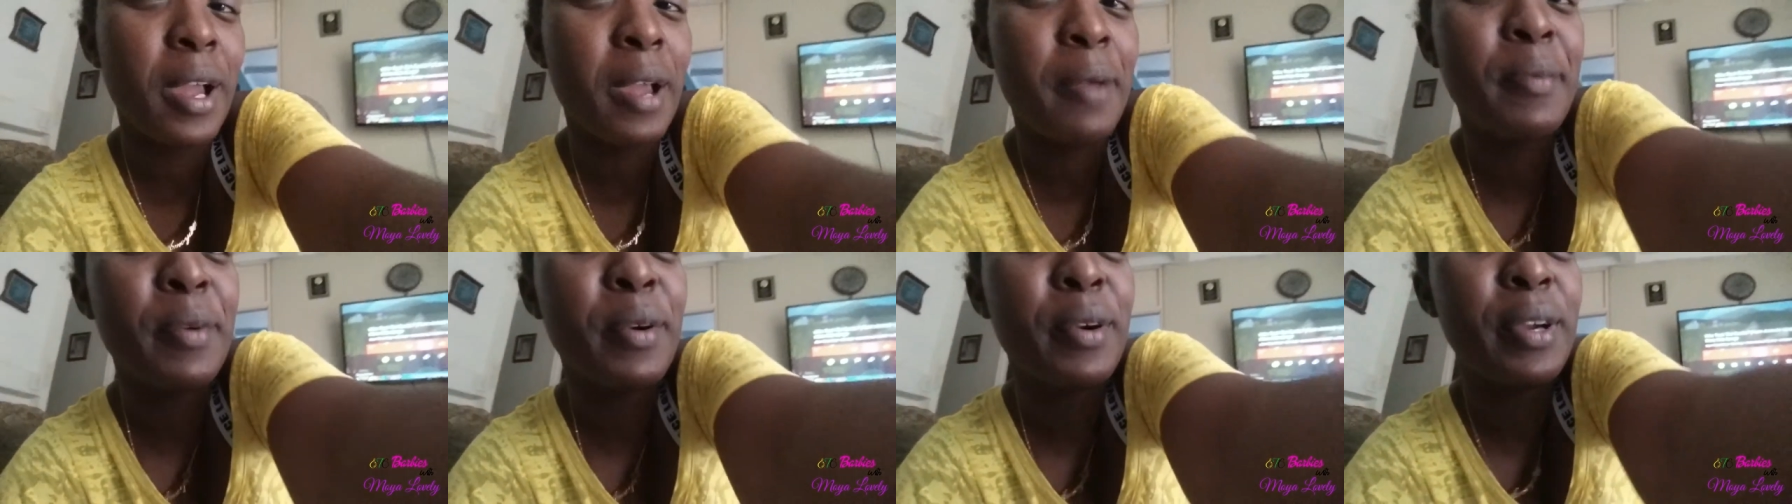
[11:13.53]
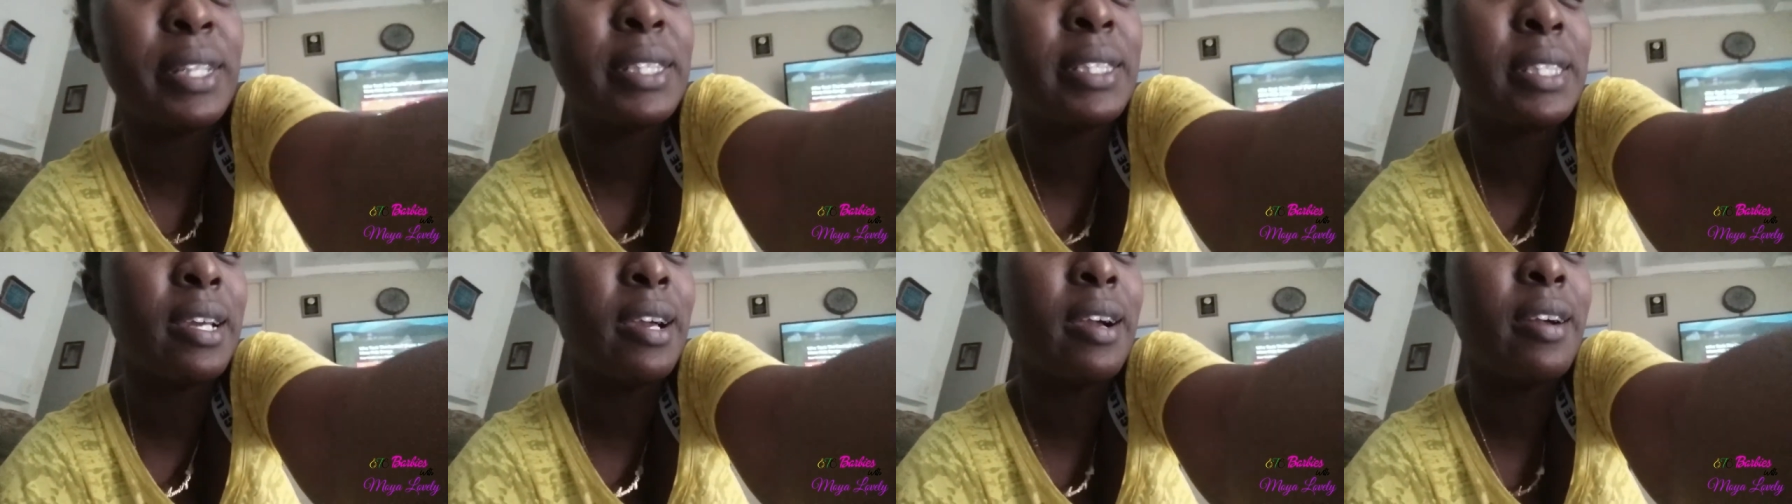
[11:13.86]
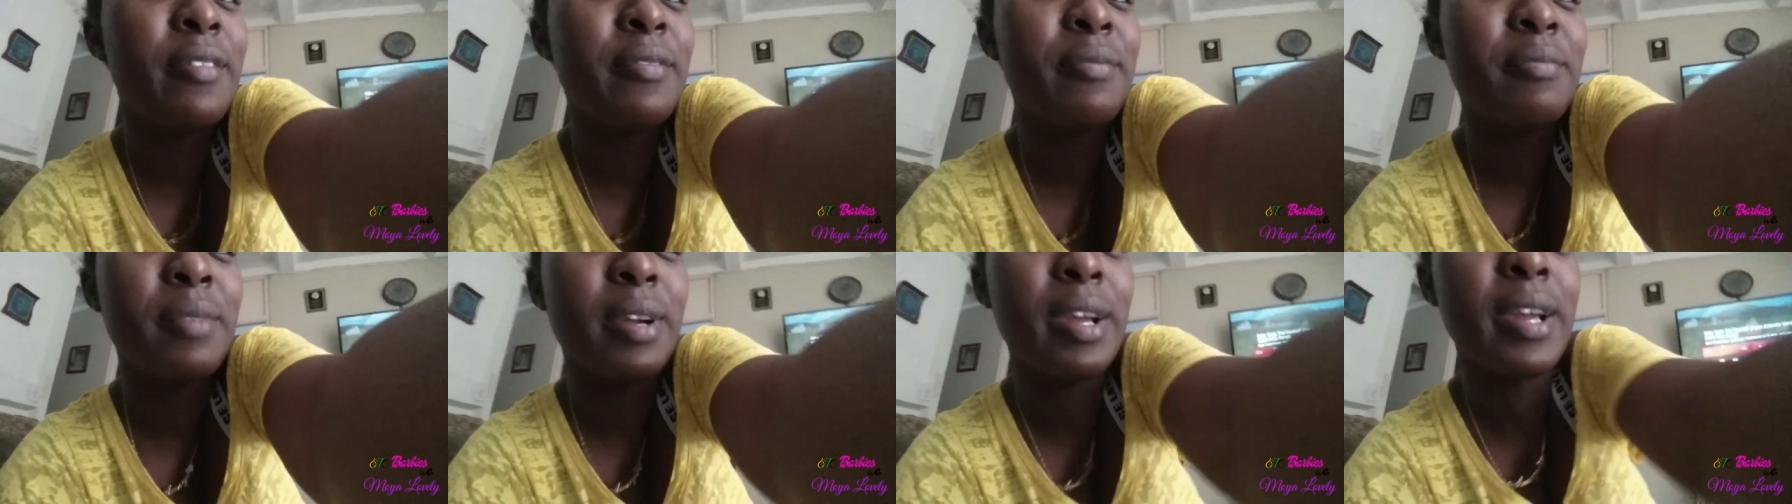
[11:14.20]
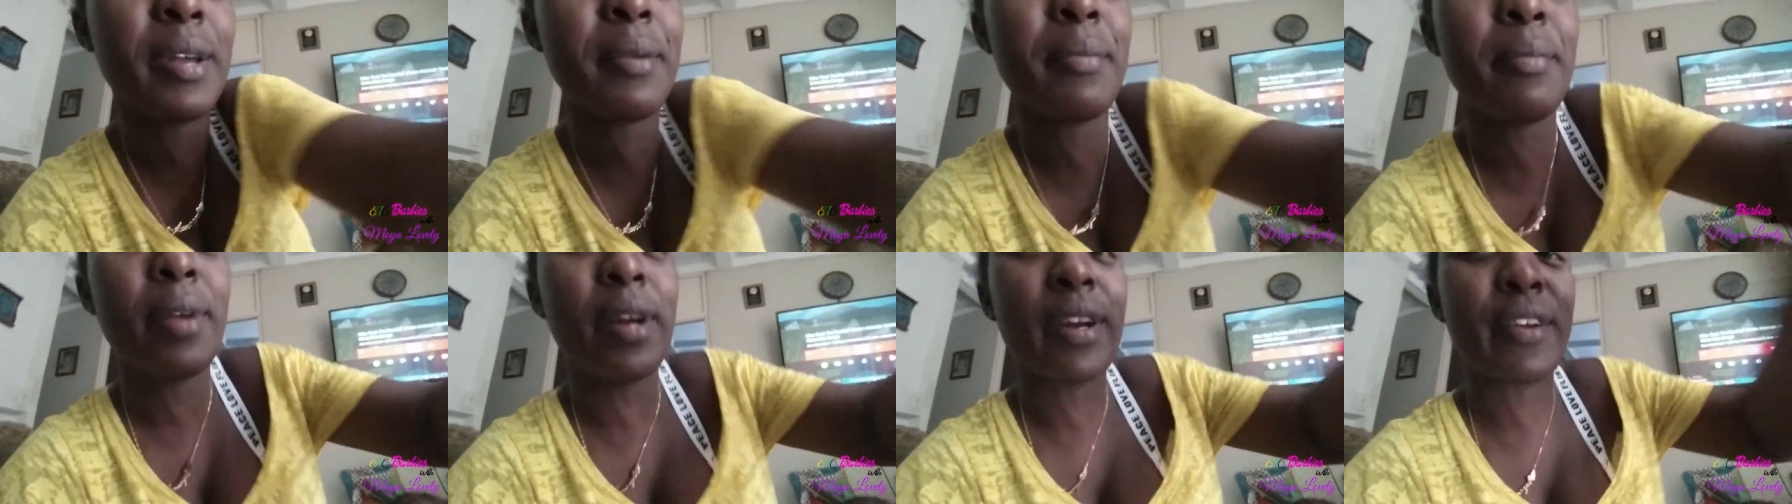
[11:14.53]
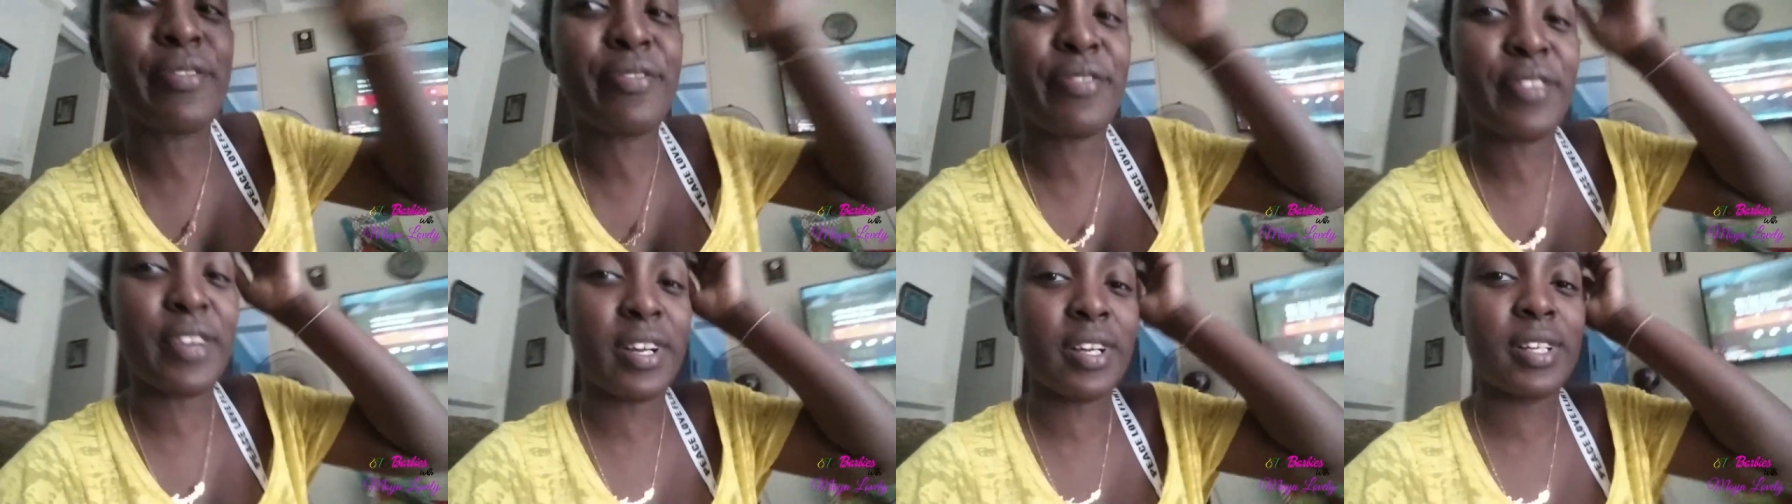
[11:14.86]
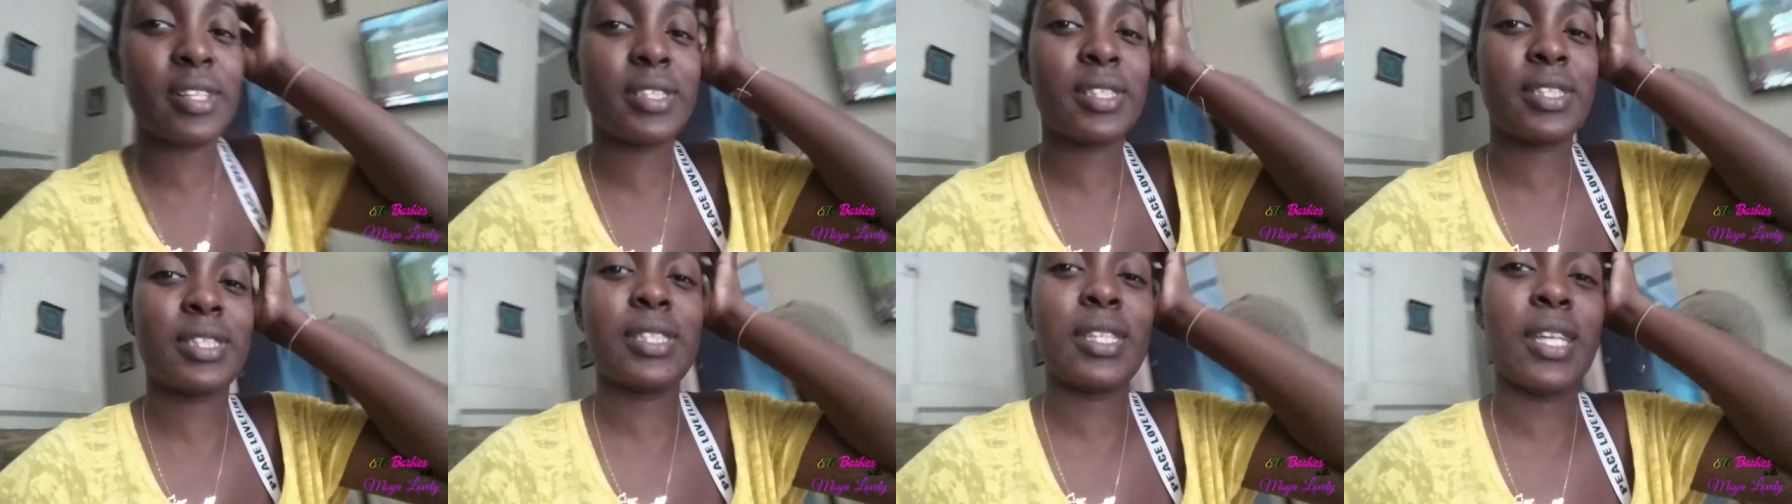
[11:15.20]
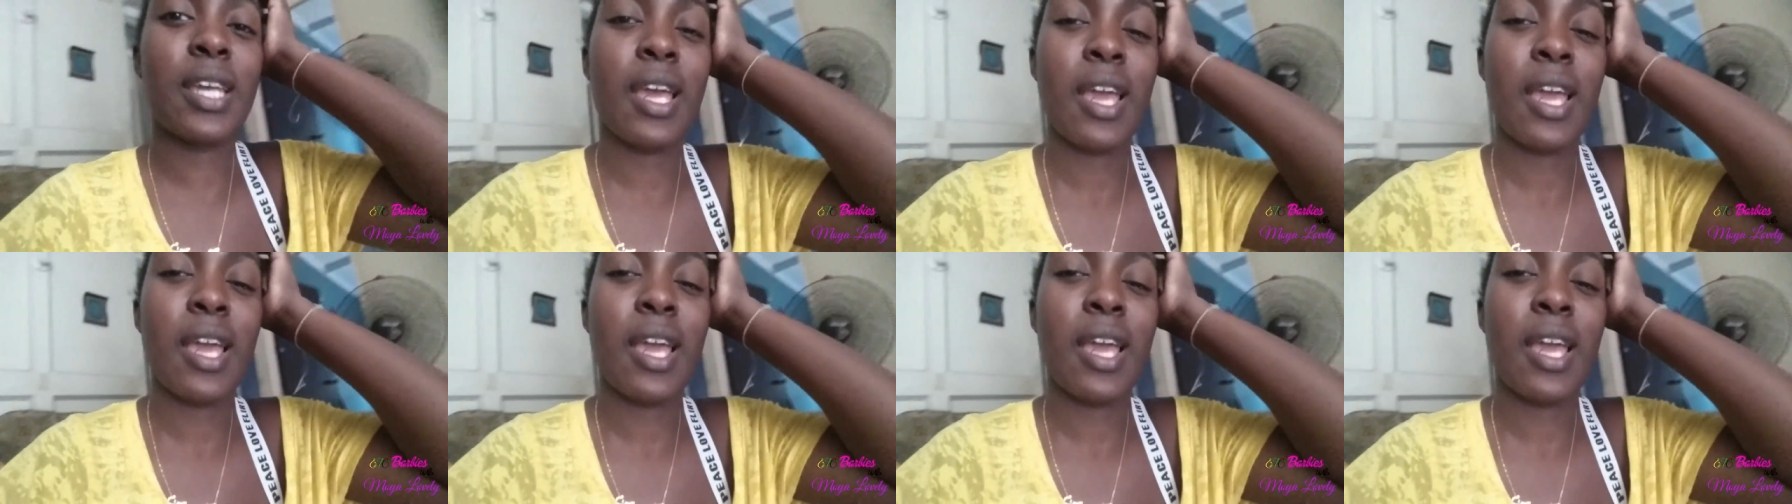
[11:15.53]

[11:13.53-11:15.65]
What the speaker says: I'm going to have my breakfast